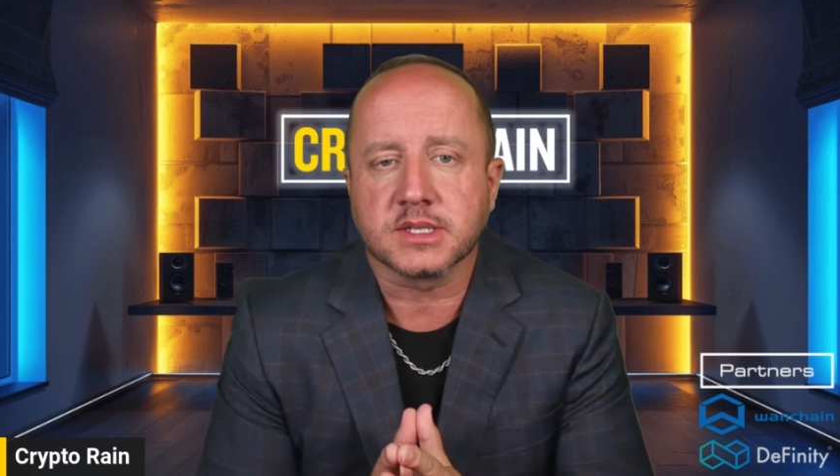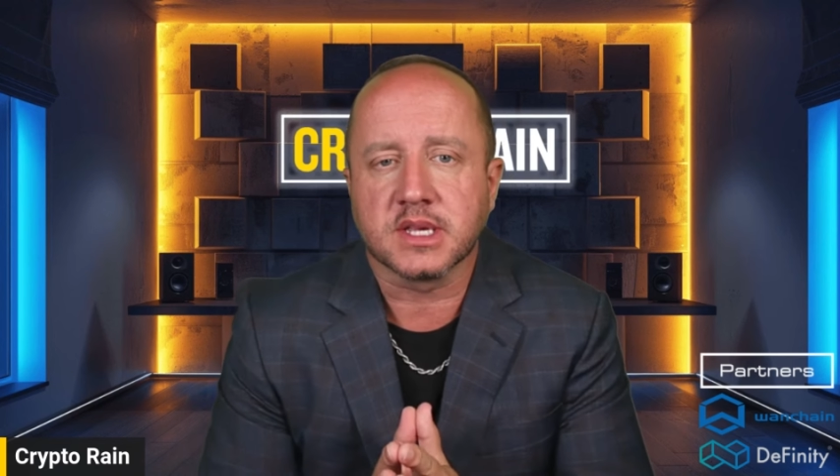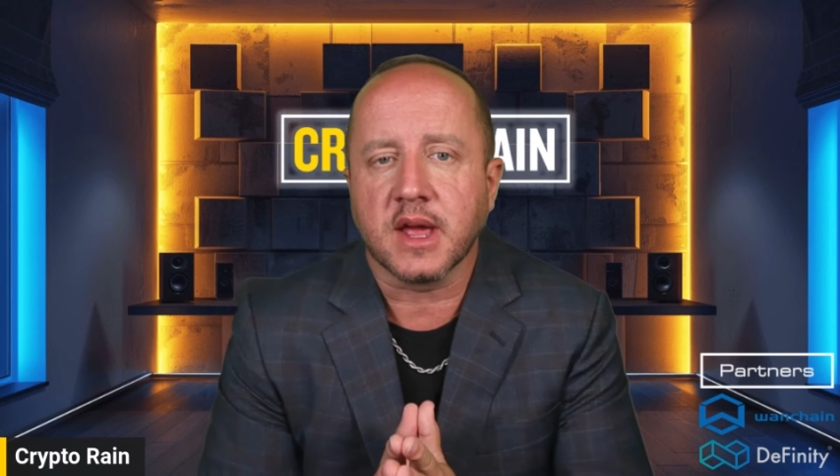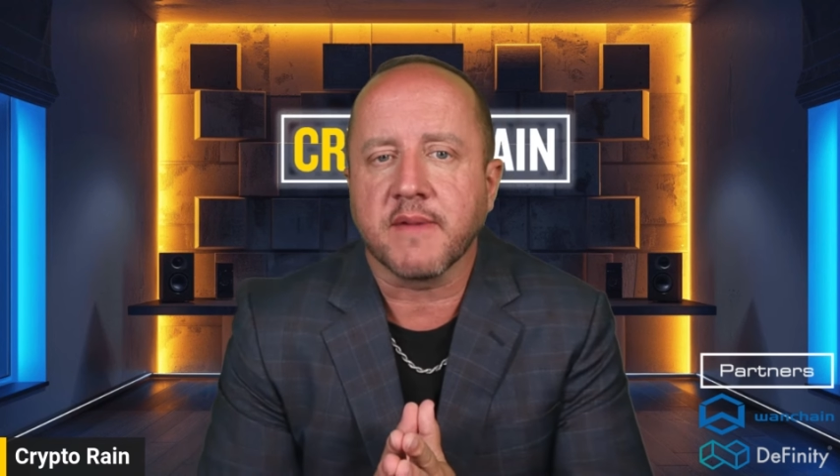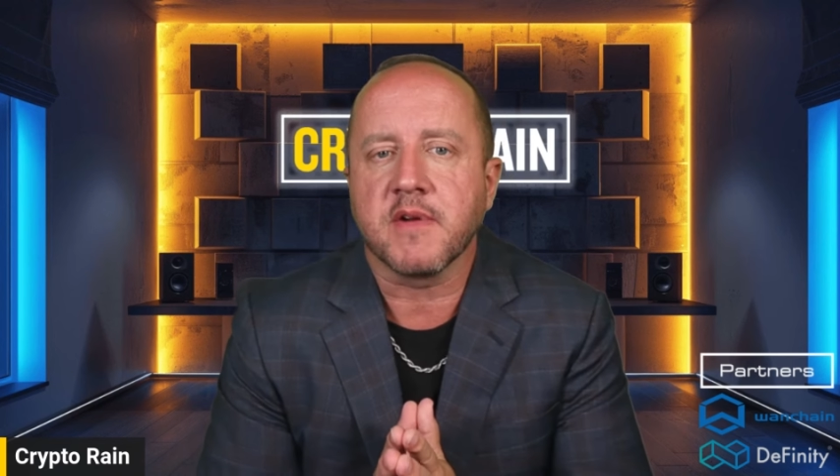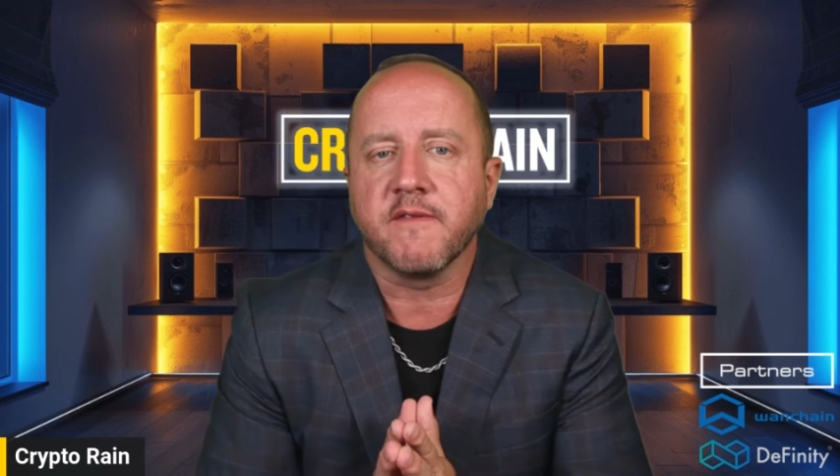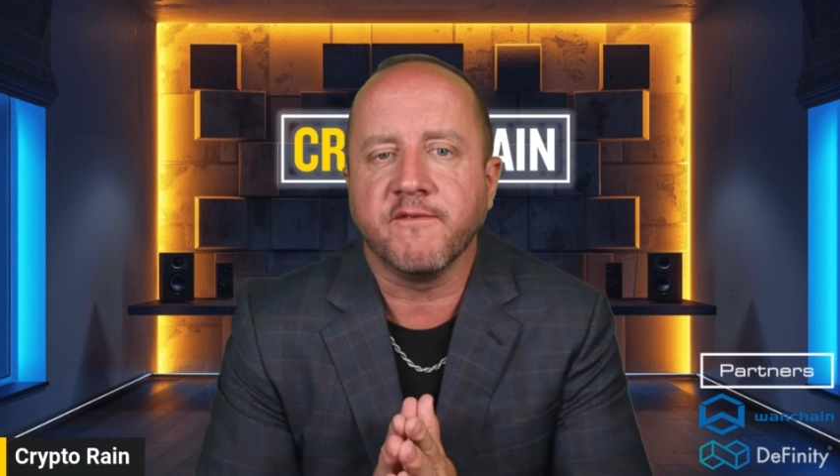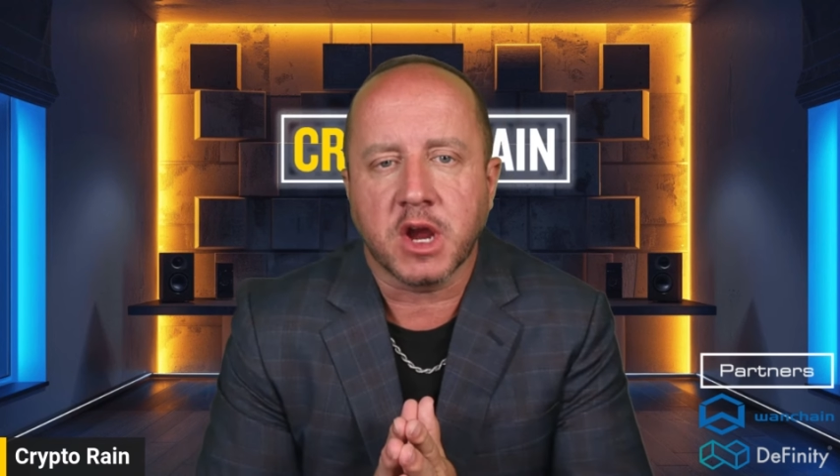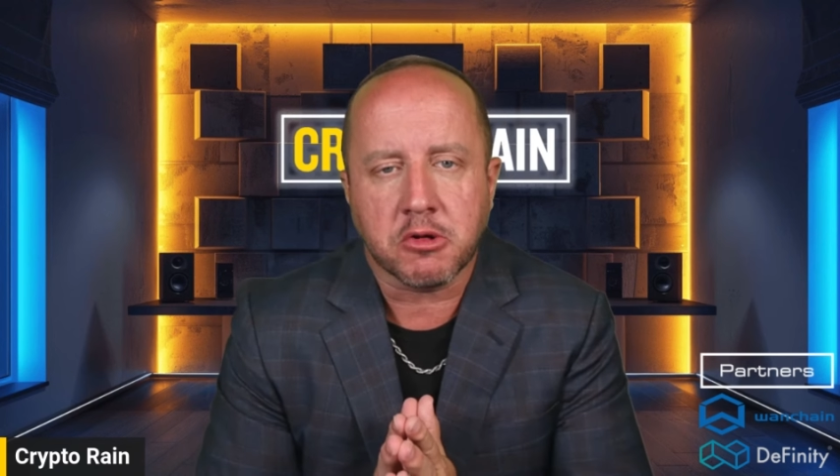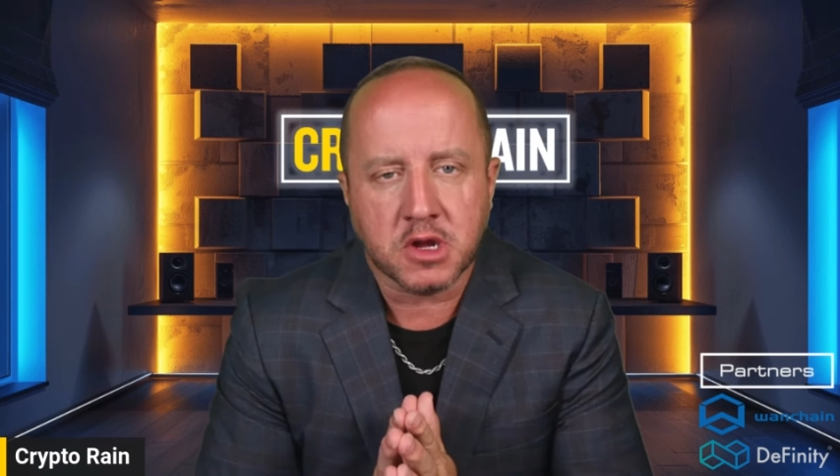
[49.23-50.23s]
that I'm
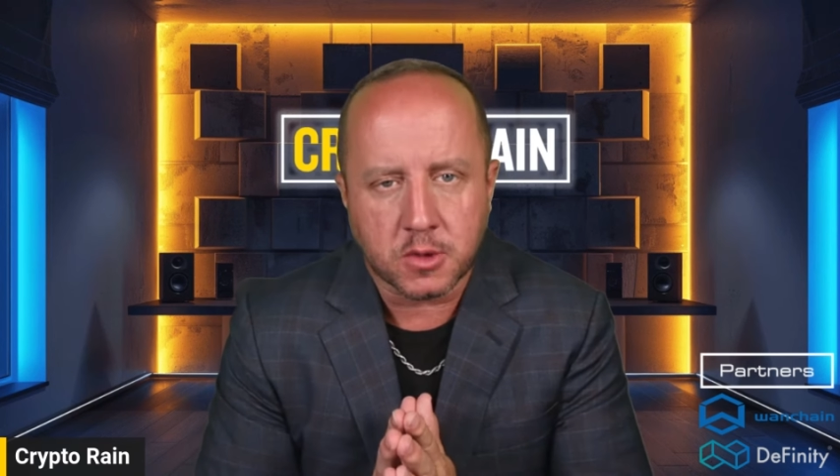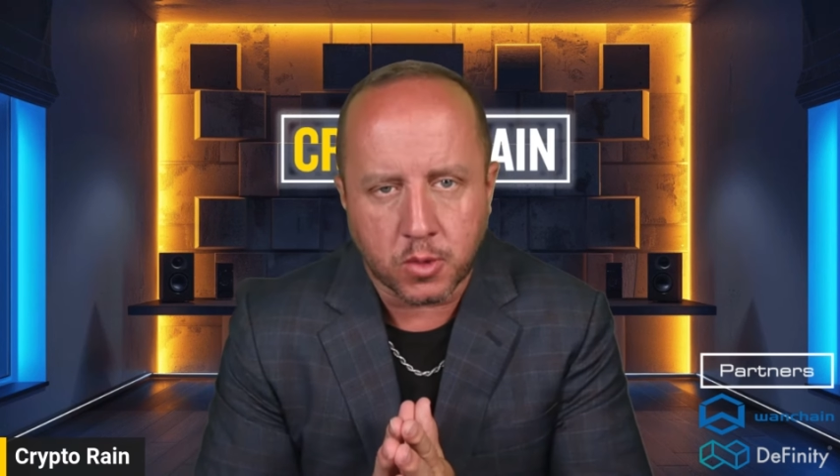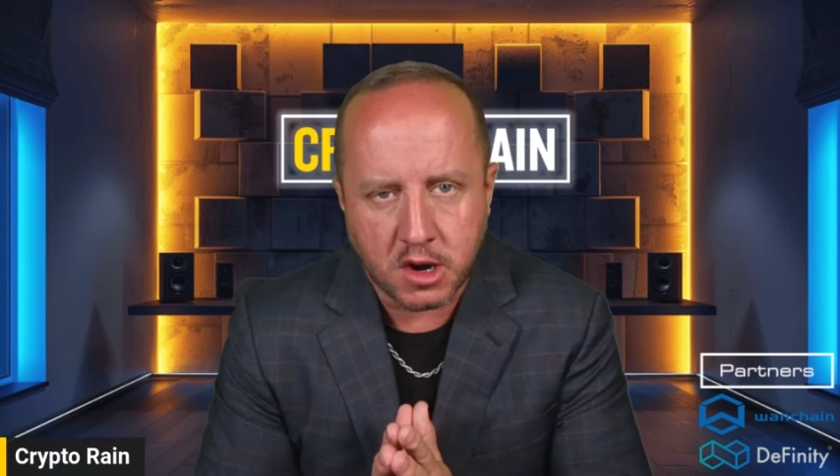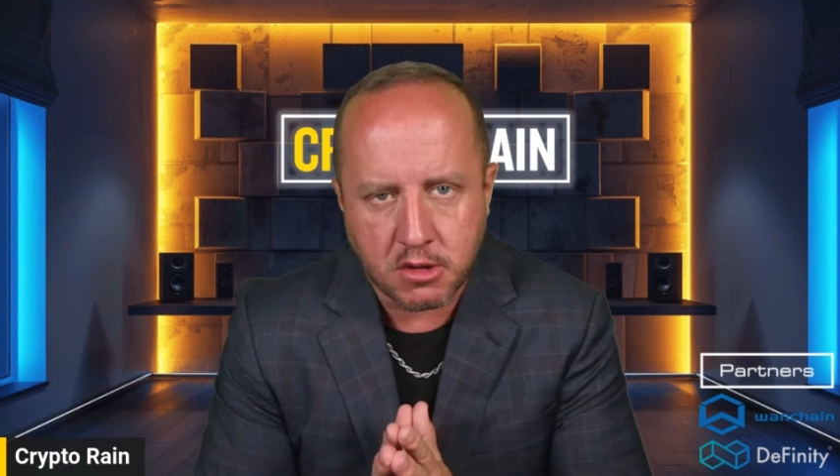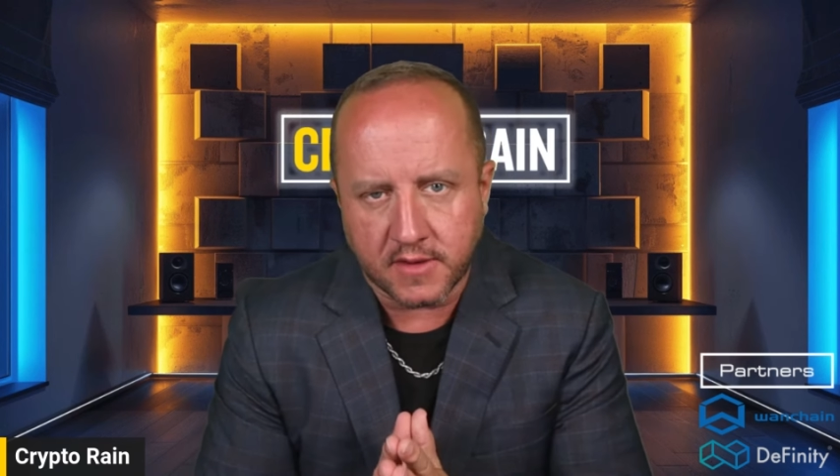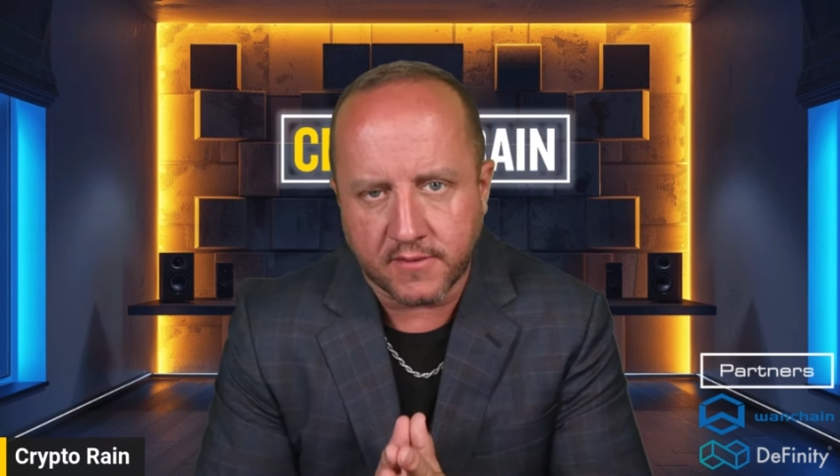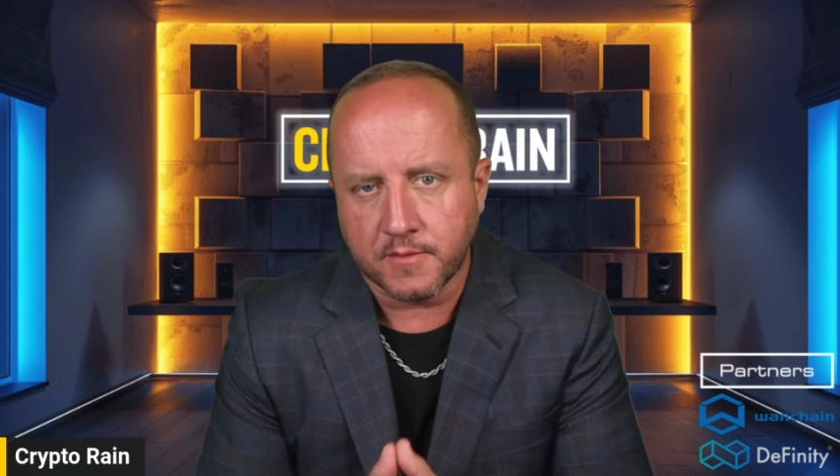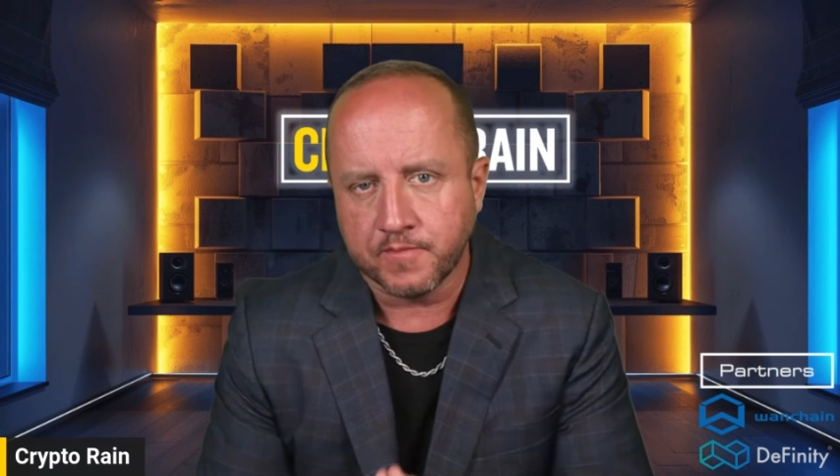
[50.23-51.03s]
very aware of.